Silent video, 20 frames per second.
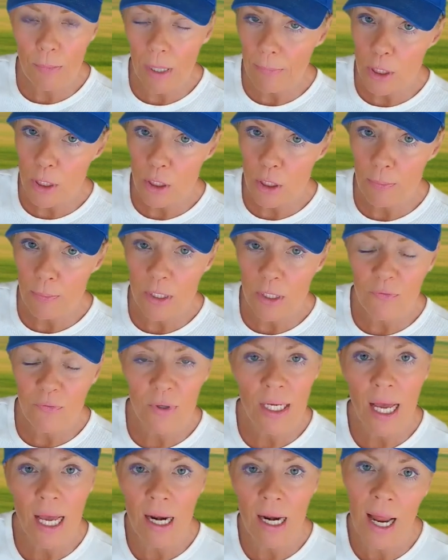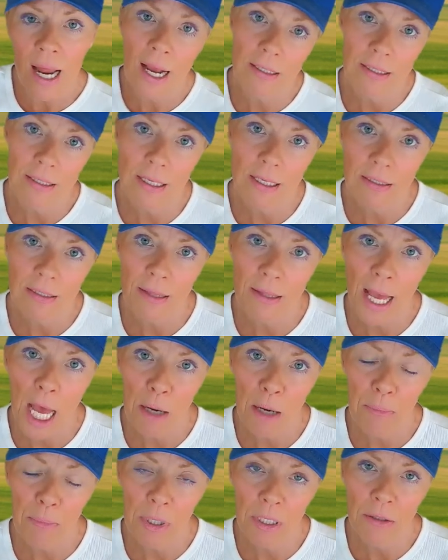membership is free, and access the
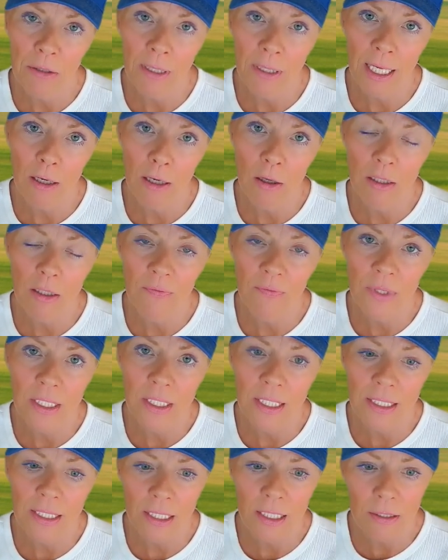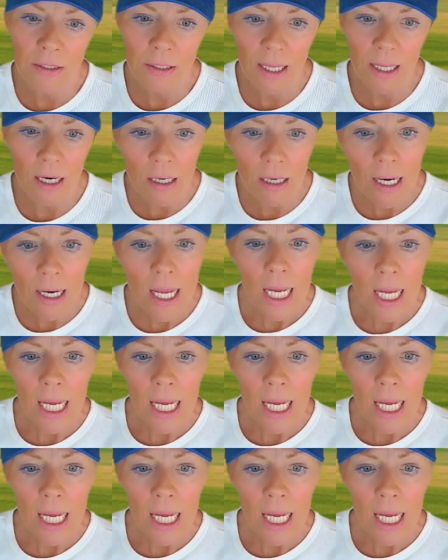handbook. You'll get all of the details there.